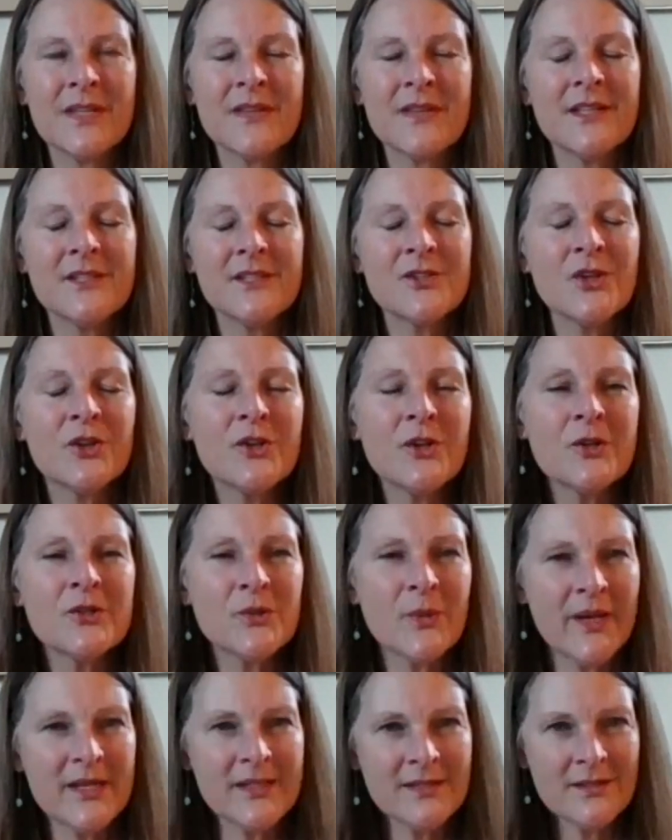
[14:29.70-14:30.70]
it took her
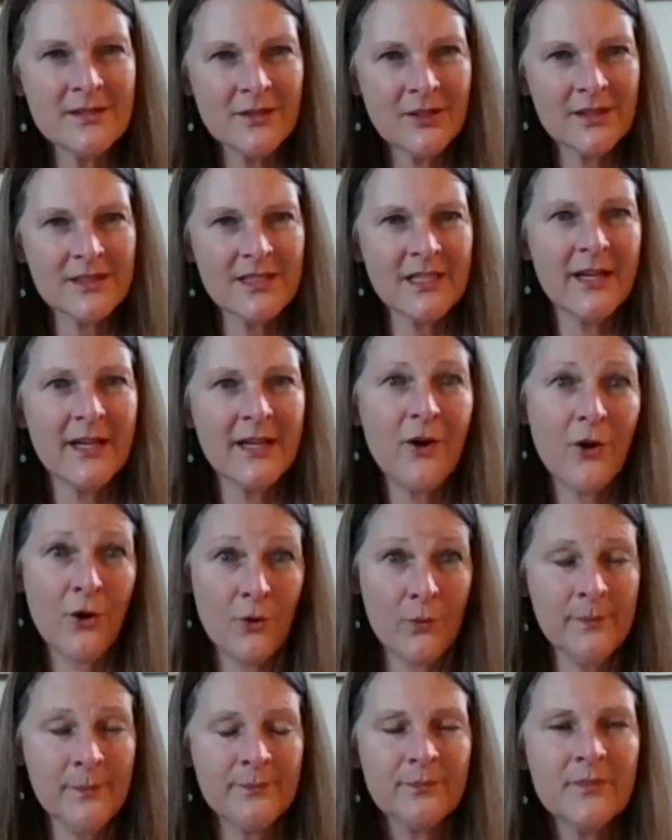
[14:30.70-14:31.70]
twice as long to get
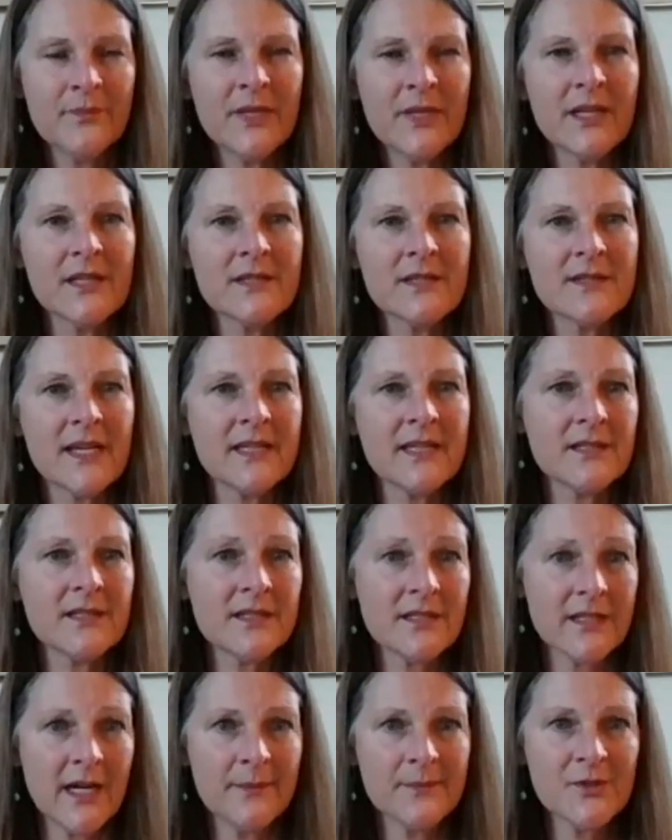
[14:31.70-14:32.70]
home because they had to
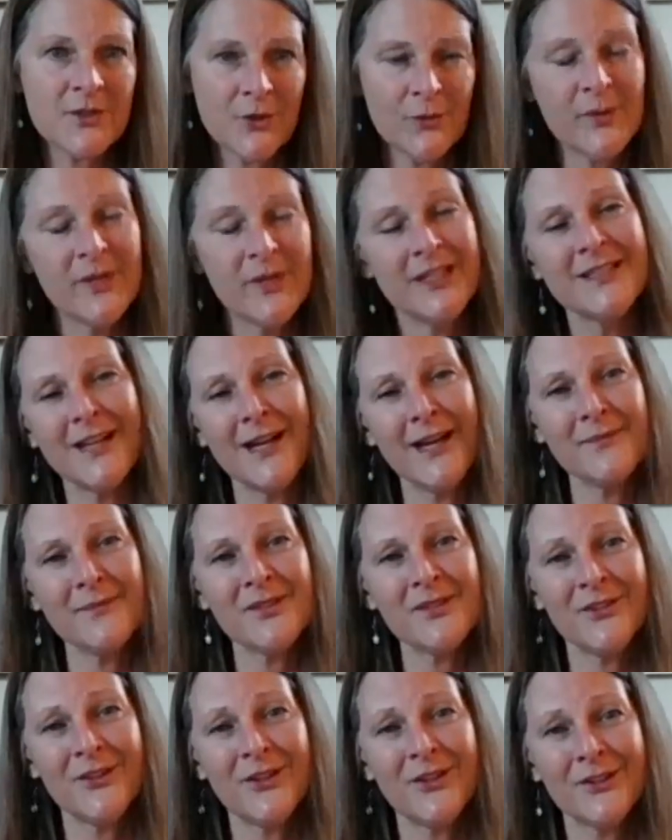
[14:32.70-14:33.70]
stop so many
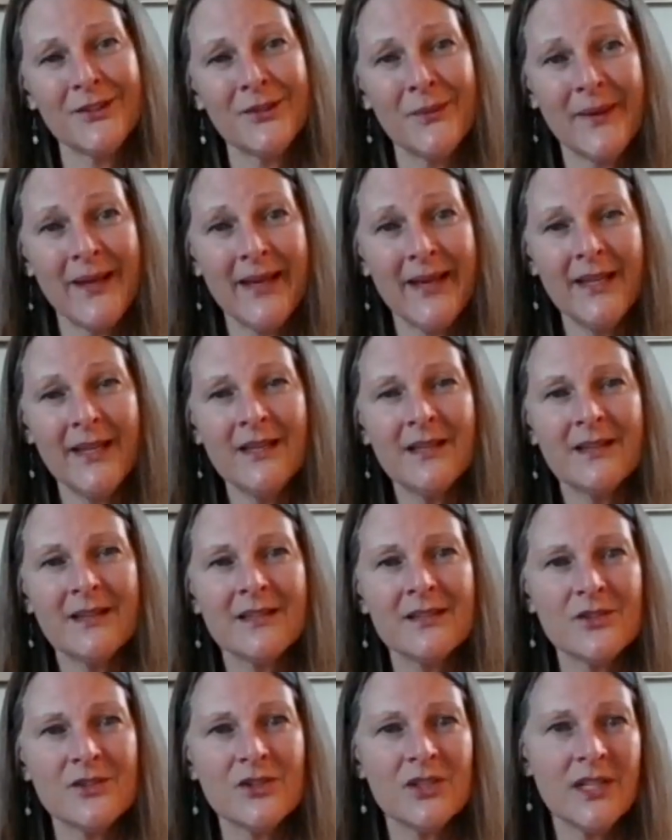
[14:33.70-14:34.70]
times along the way
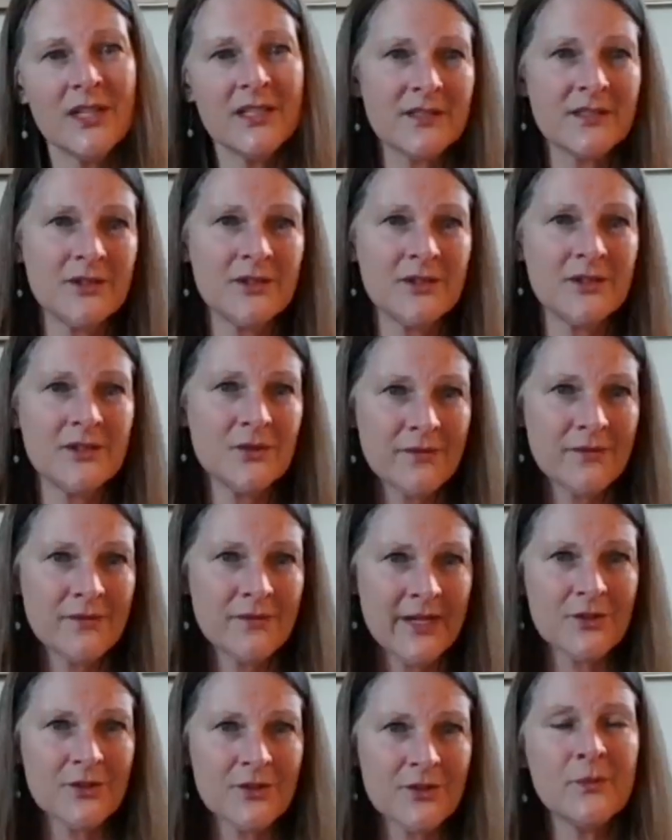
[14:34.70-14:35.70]
because she had to use the
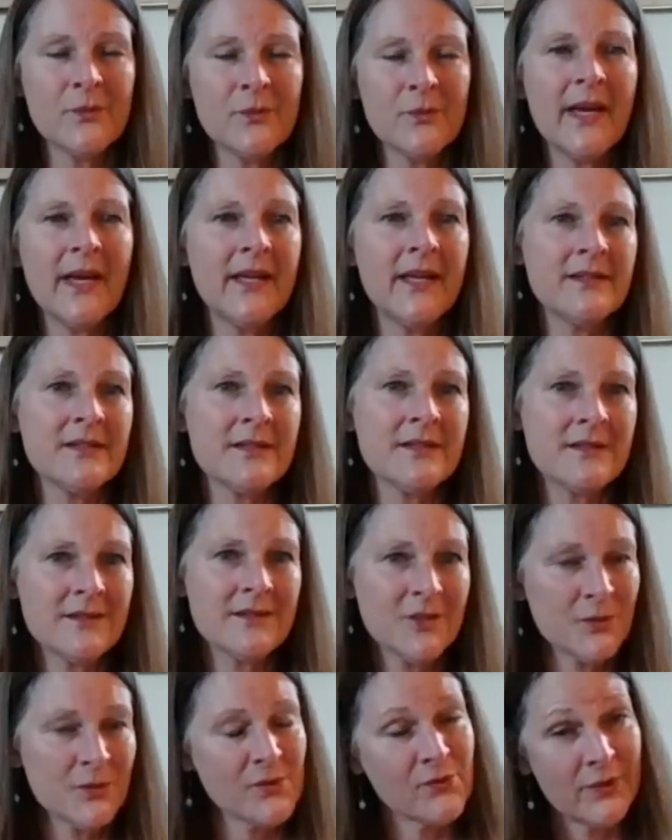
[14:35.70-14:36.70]
restroom, and
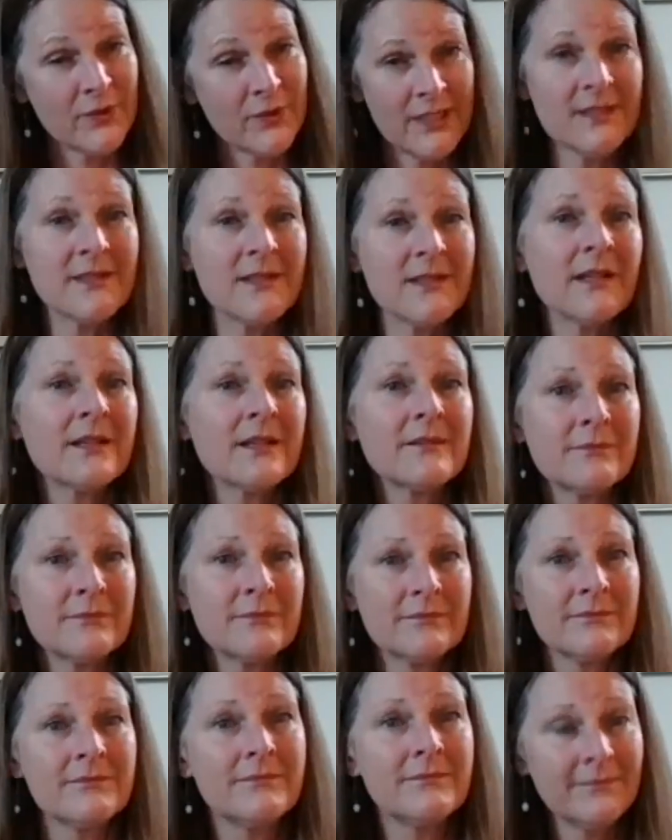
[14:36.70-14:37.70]
she was releasing
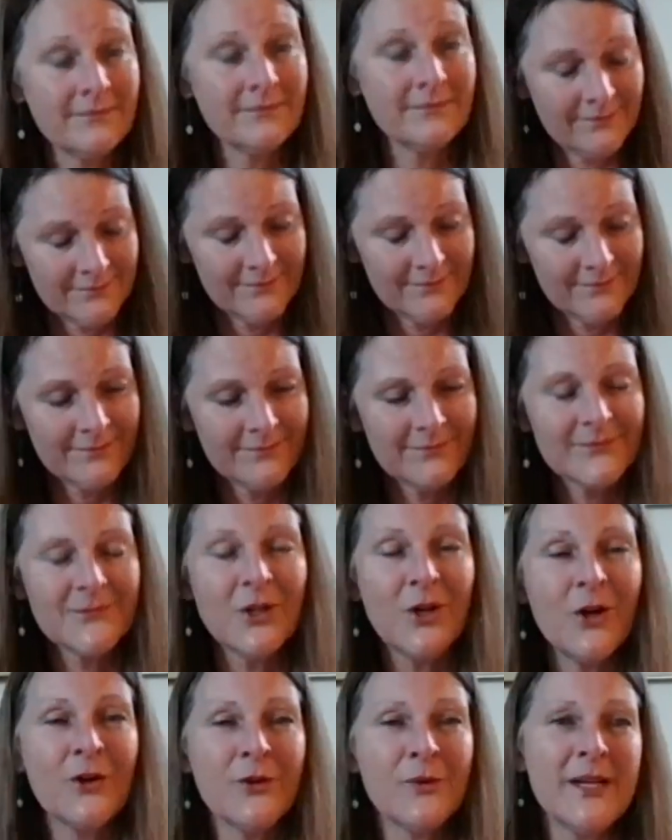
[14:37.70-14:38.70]

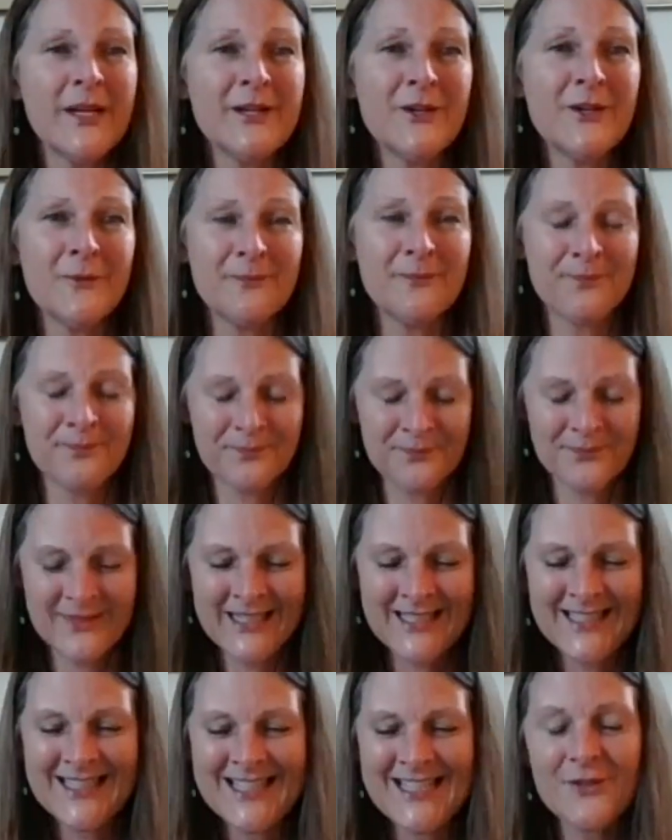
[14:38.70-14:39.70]
all the way home,
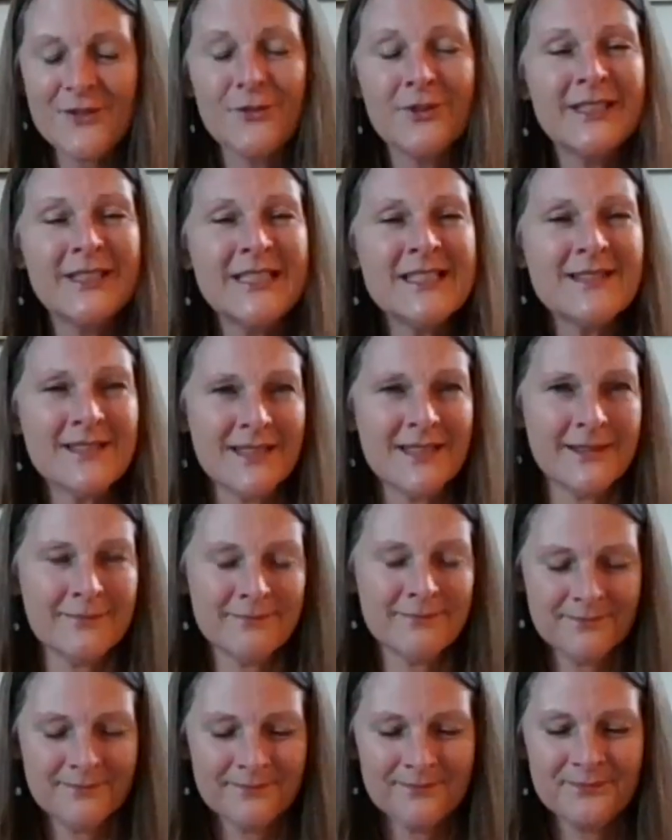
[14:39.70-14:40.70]
releasing.
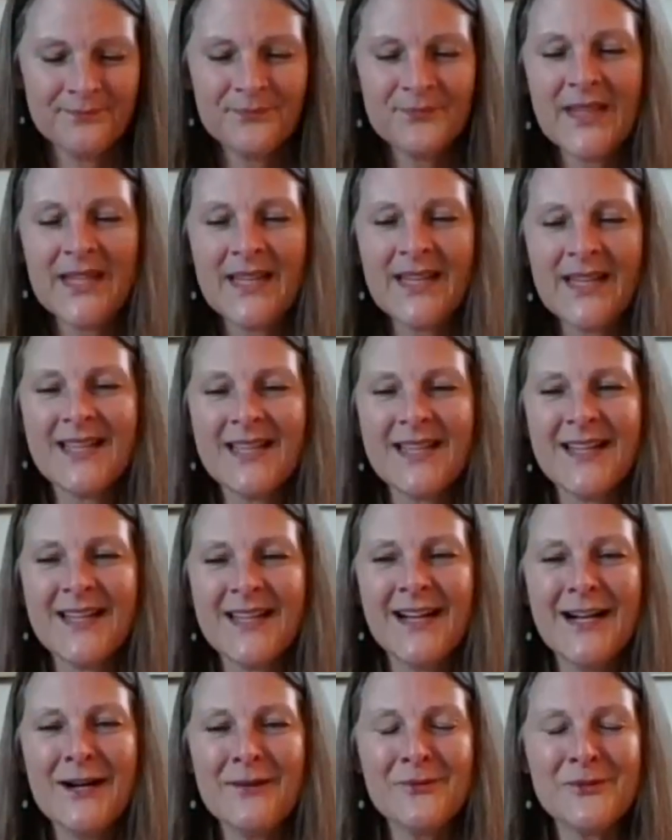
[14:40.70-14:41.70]

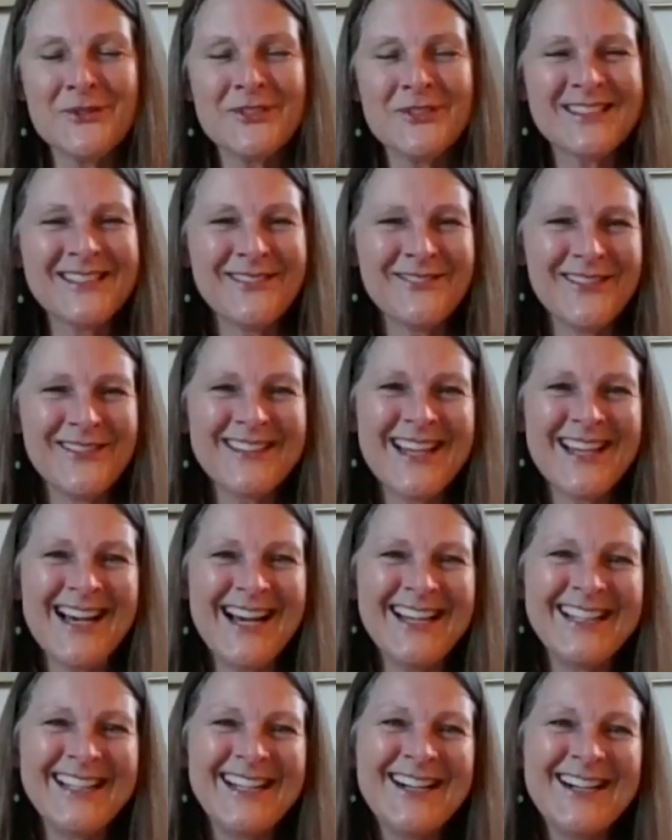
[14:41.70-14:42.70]
We'll just leave it at that.